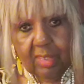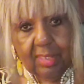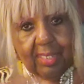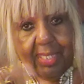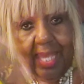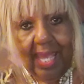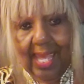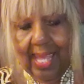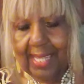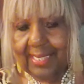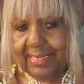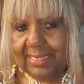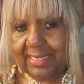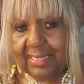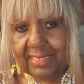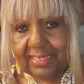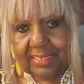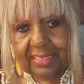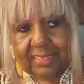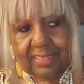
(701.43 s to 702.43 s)

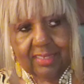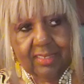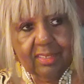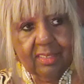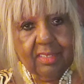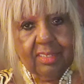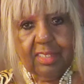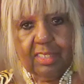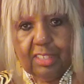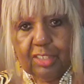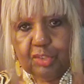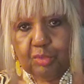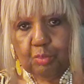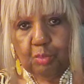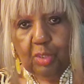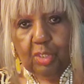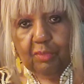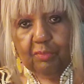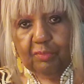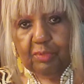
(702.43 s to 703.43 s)
Kindness is
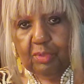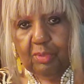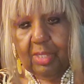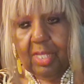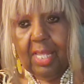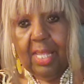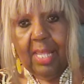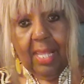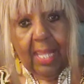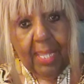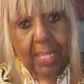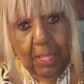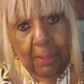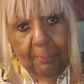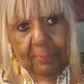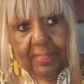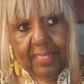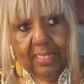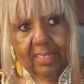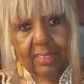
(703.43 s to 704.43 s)
wonderful.
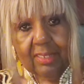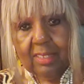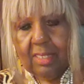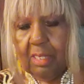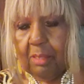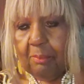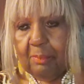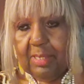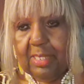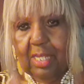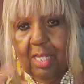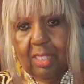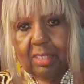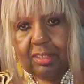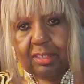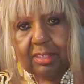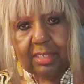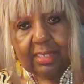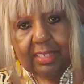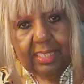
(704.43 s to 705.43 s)
Helping,
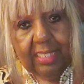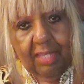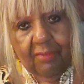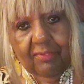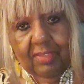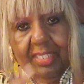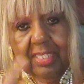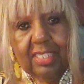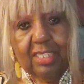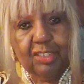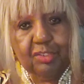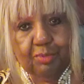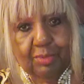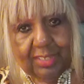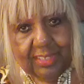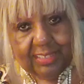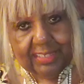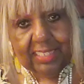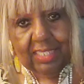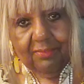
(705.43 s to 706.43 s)
because giving is
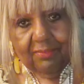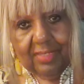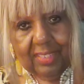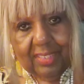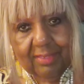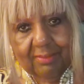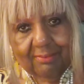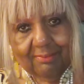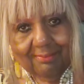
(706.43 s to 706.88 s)
receiving.